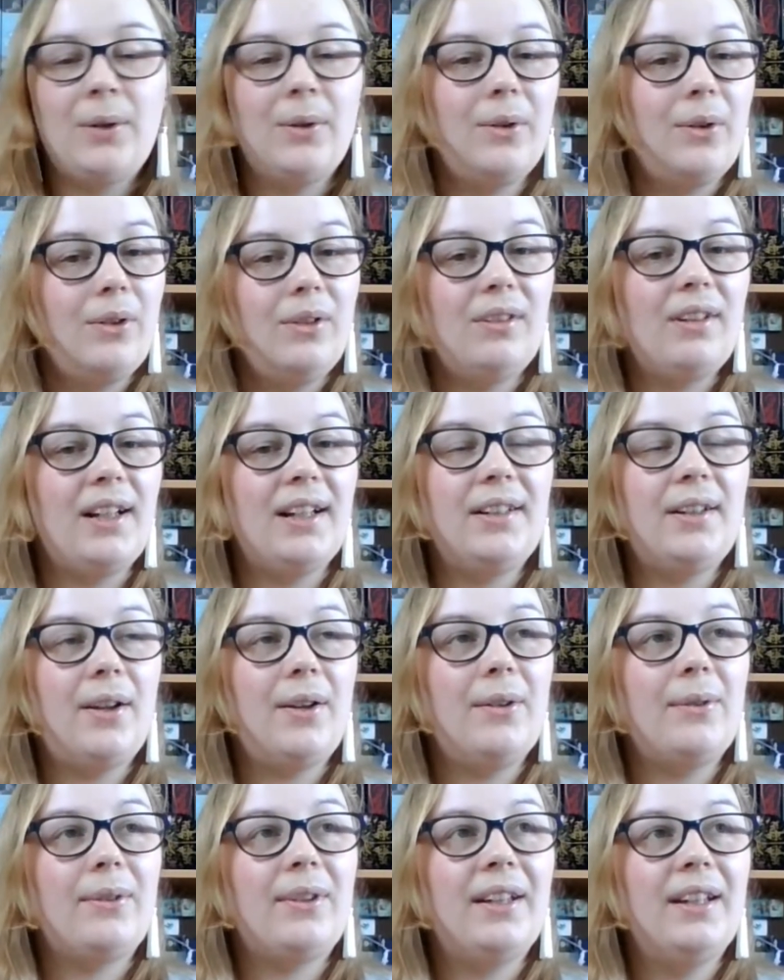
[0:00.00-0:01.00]
All I
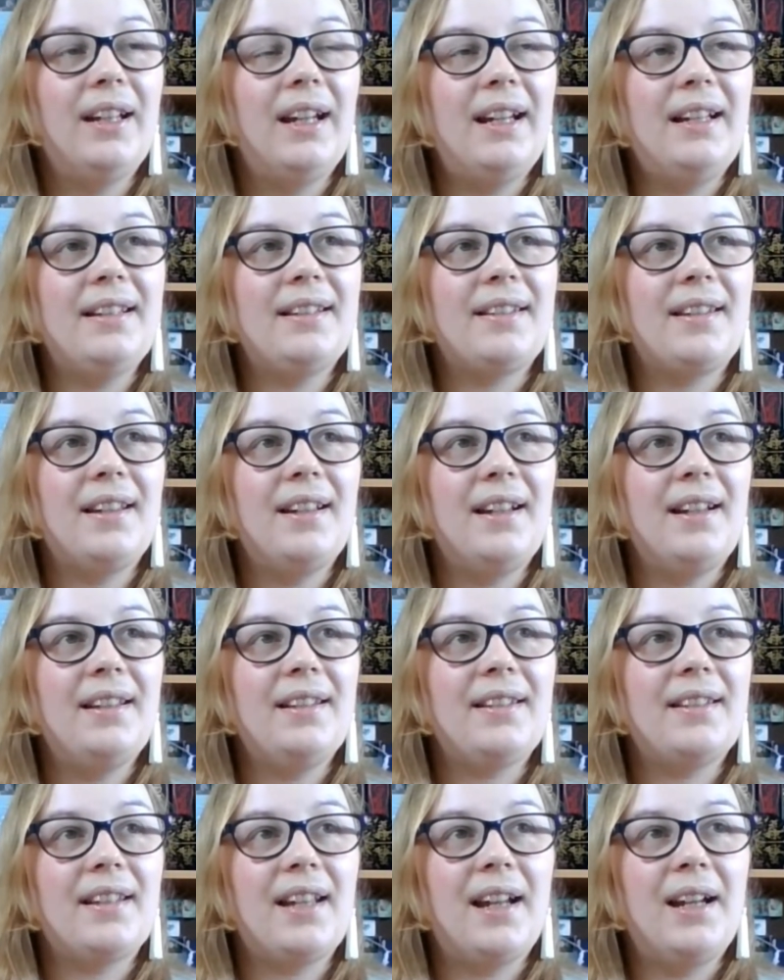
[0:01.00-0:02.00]
know is that
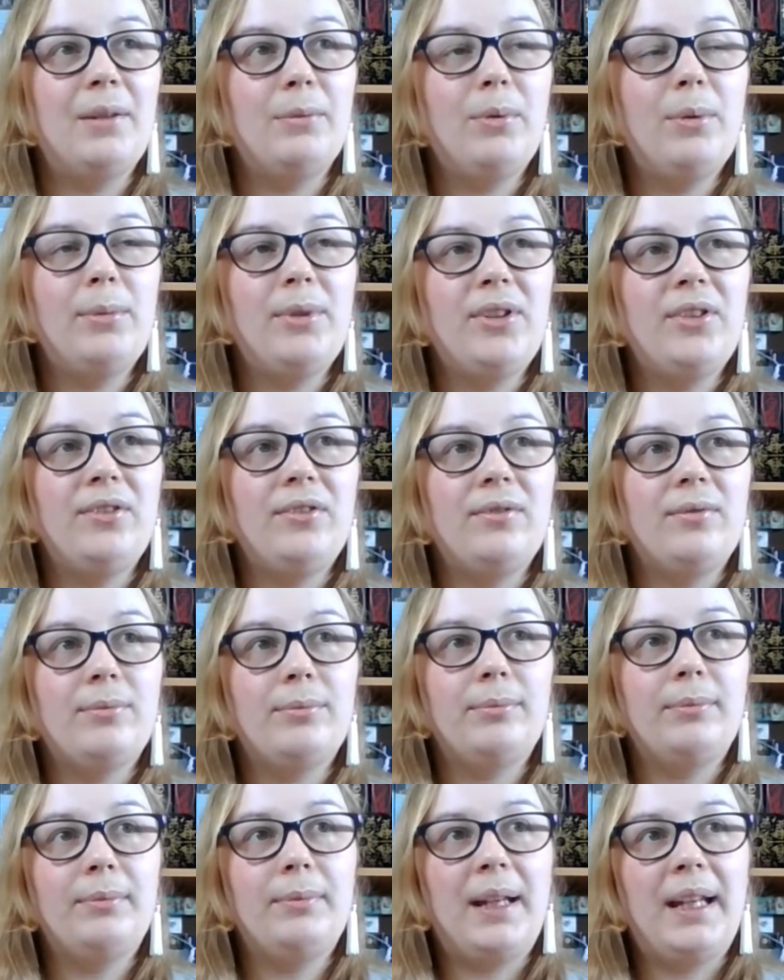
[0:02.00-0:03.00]
it's a woman
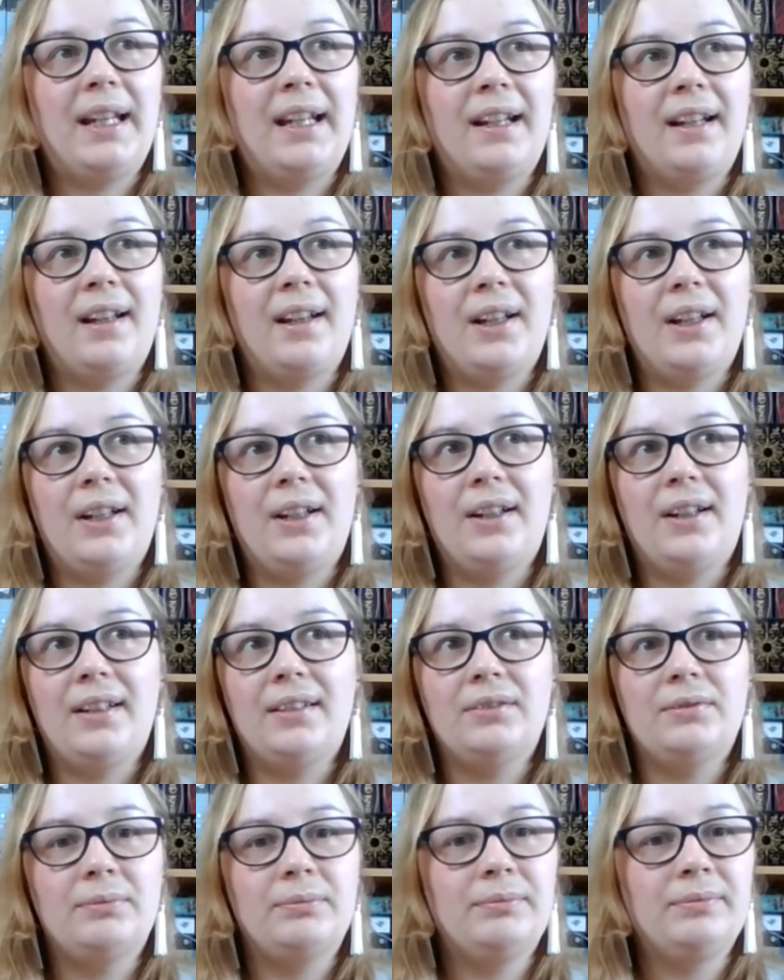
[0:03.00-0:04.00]
meeting her,
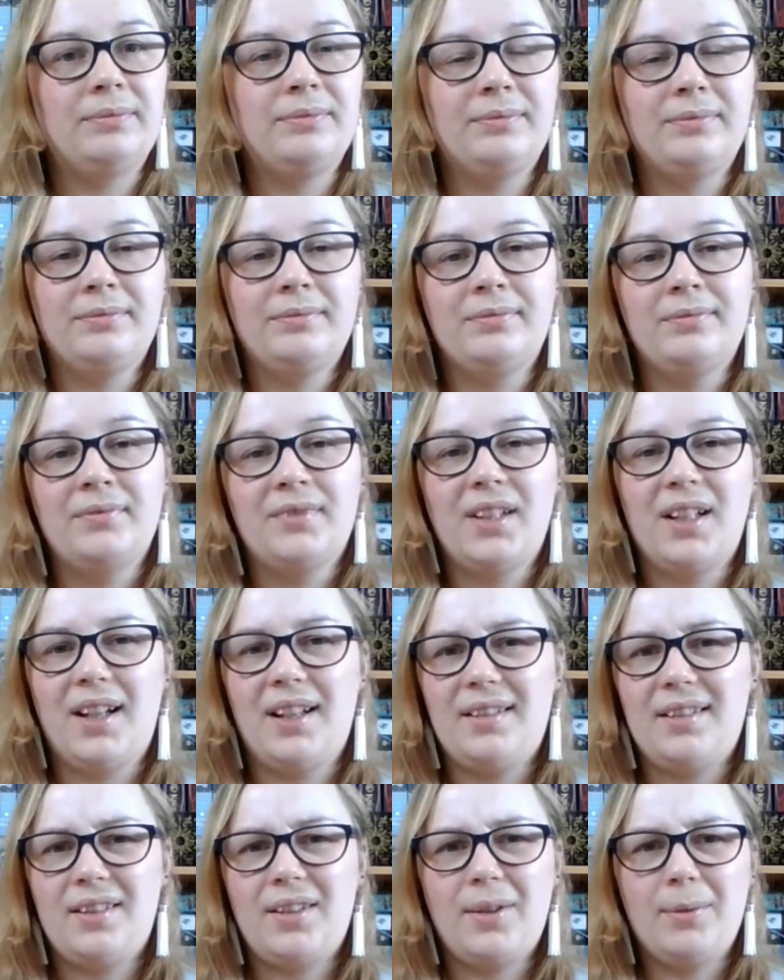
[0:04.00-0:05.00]
I
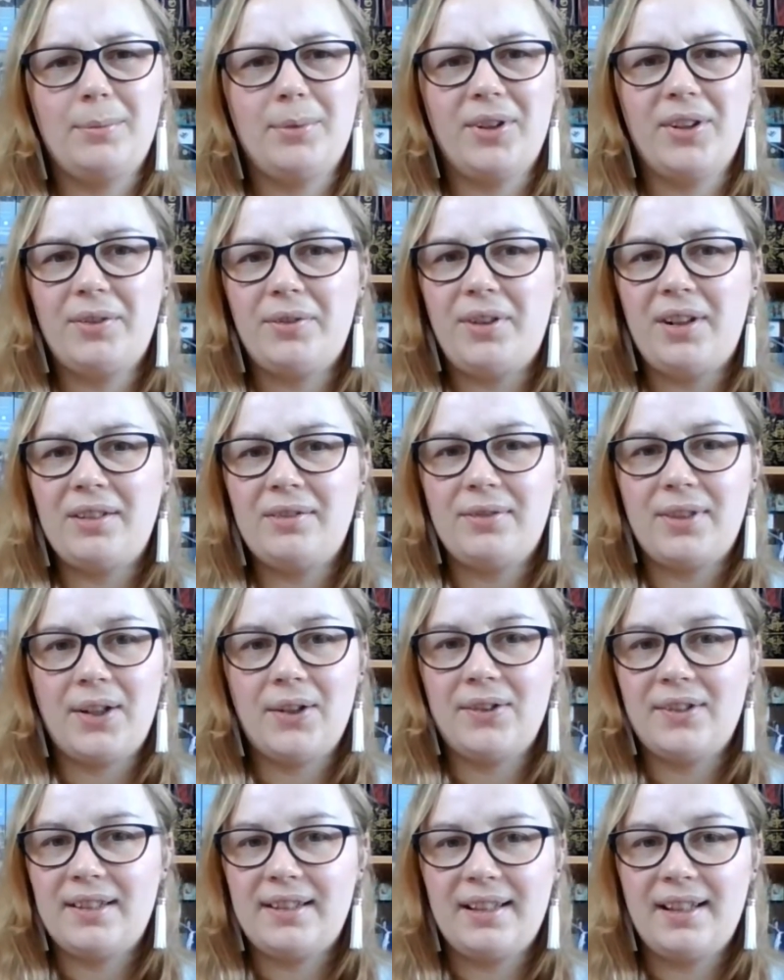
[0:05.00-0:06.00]
don't know, boyfriend,
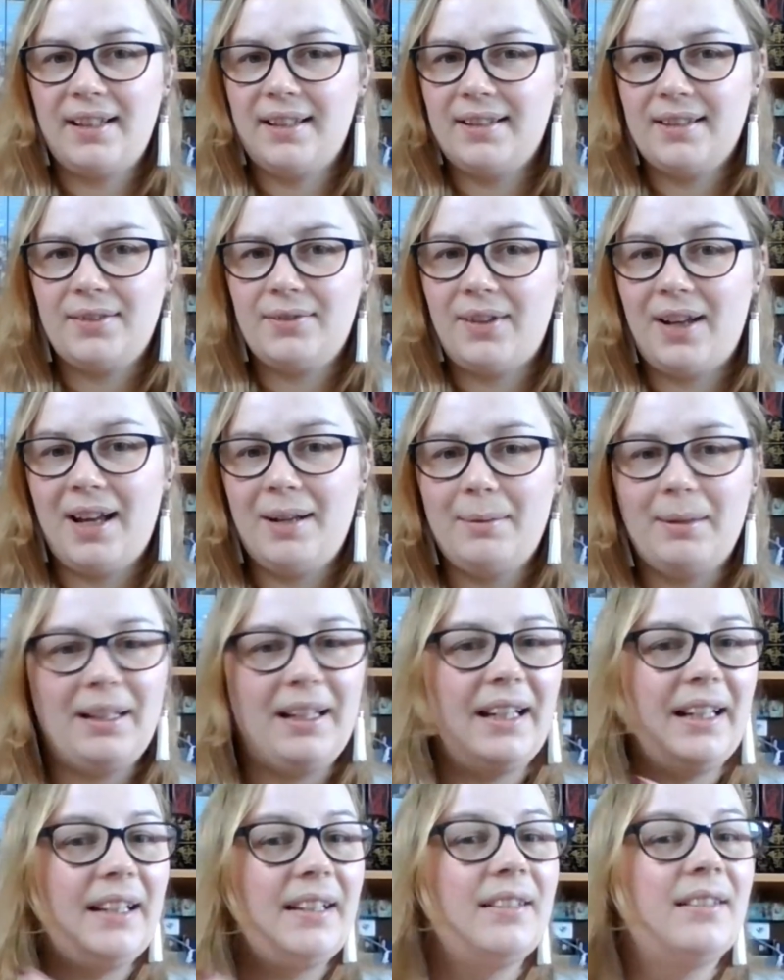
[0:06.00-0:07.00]
fiance's
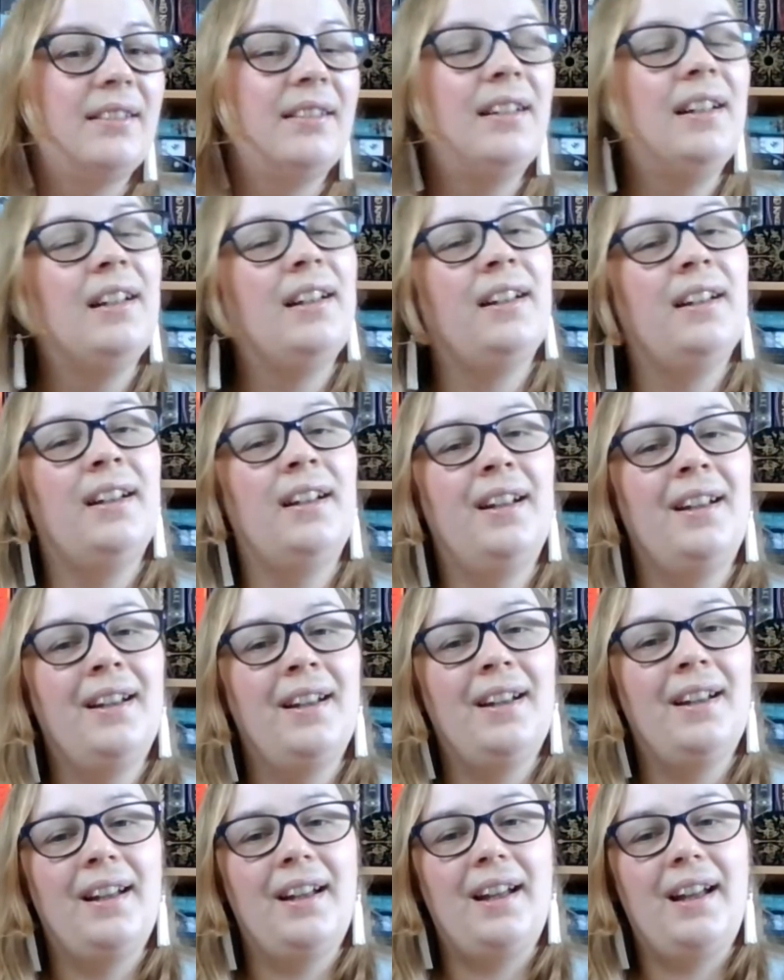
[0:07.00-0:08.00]
family,
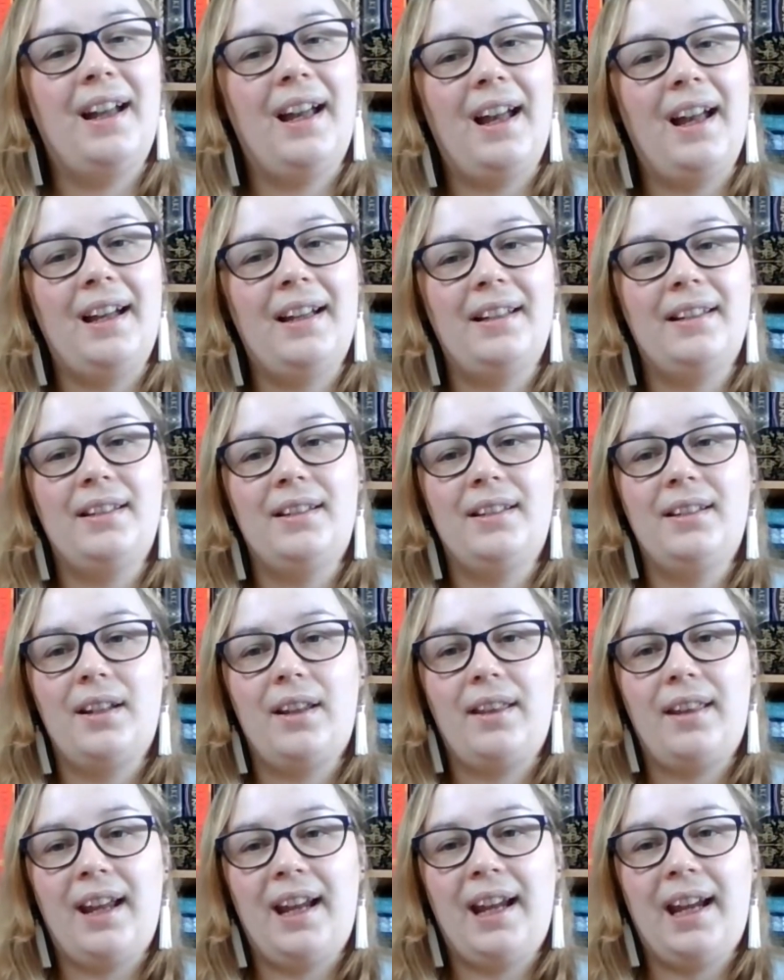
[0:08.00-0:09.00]
and
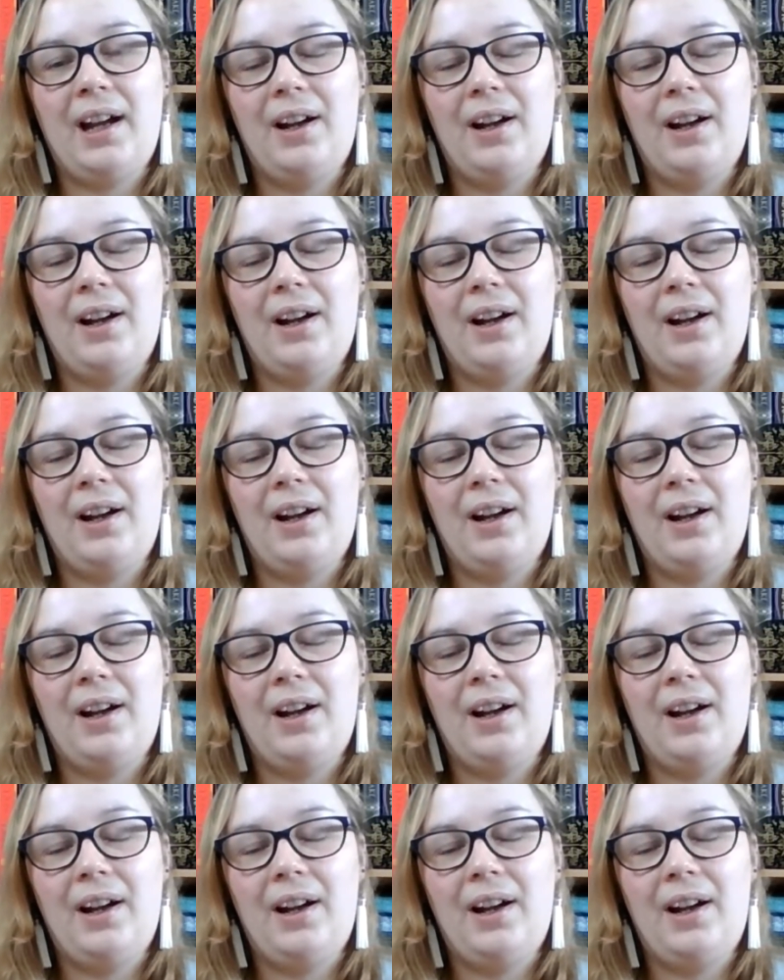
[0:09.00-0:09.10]
they